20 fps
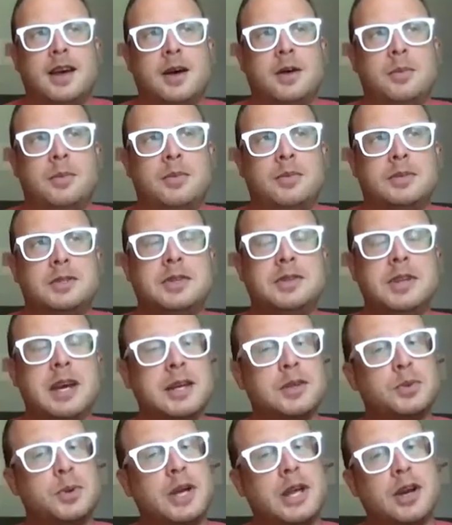
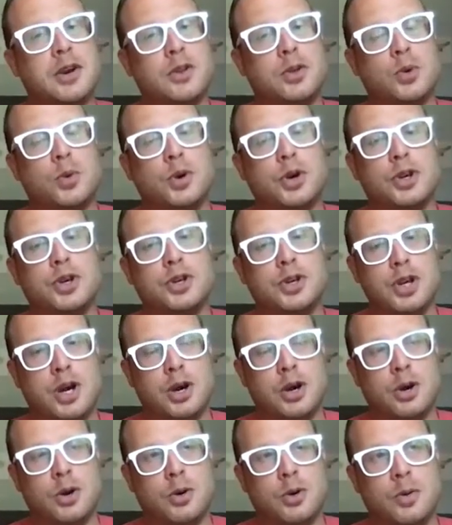Sometimes we hear the word
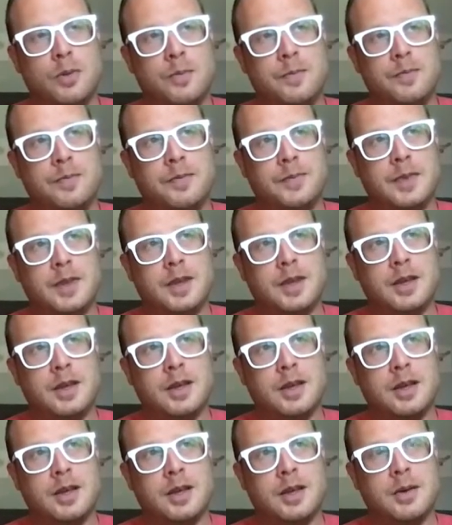no
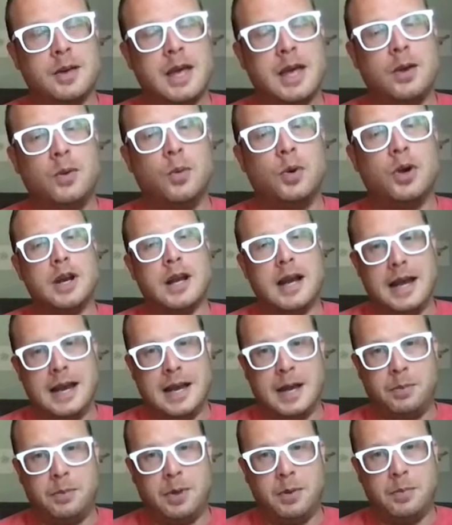and we're
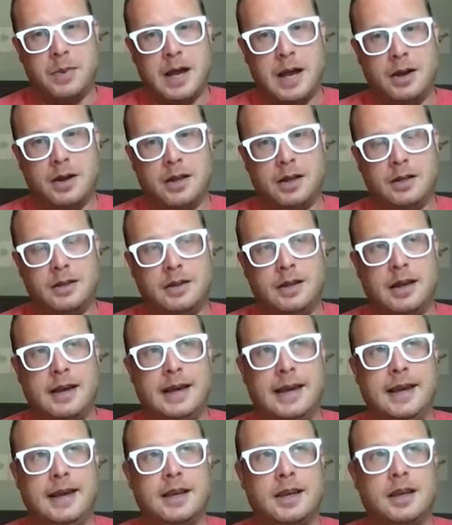happy about it.
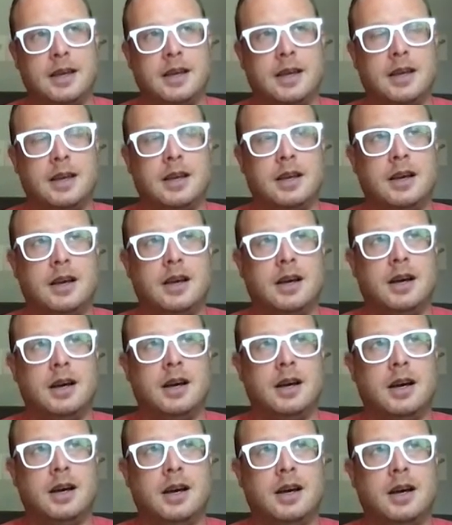Like,
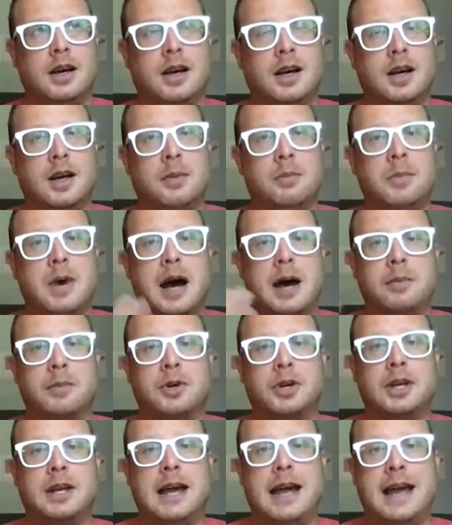Mom,
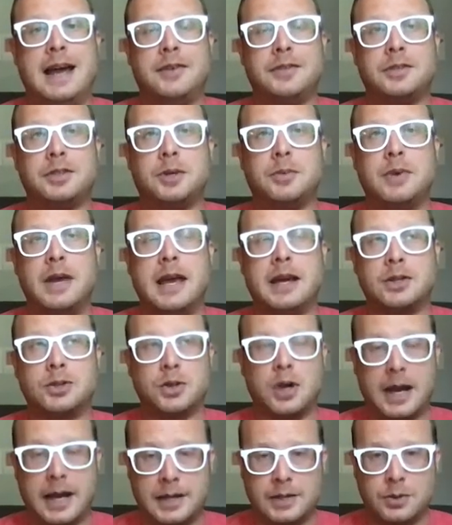could I have some
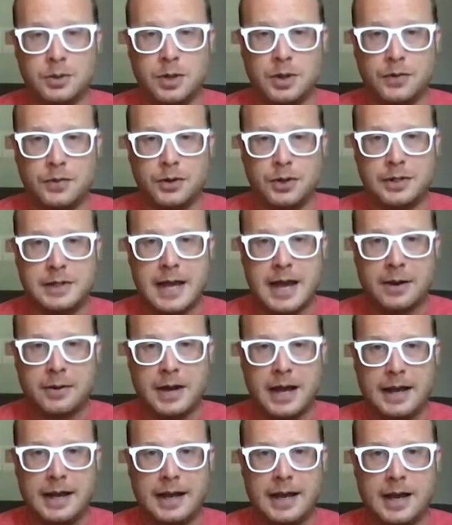extra ice cream for snack
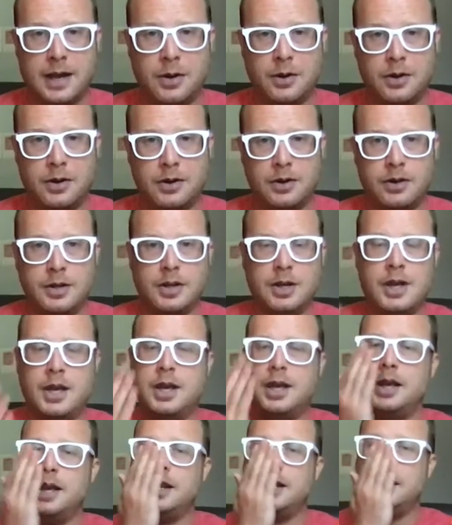right now?
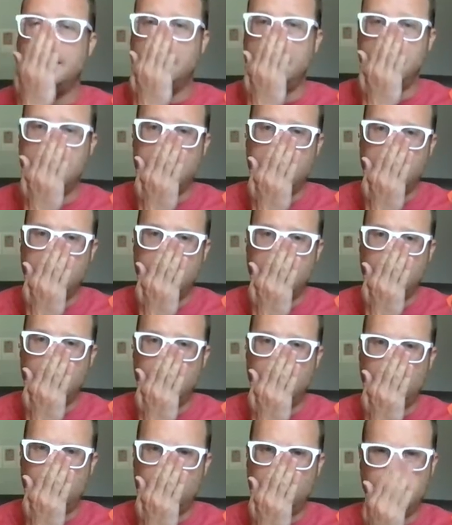No.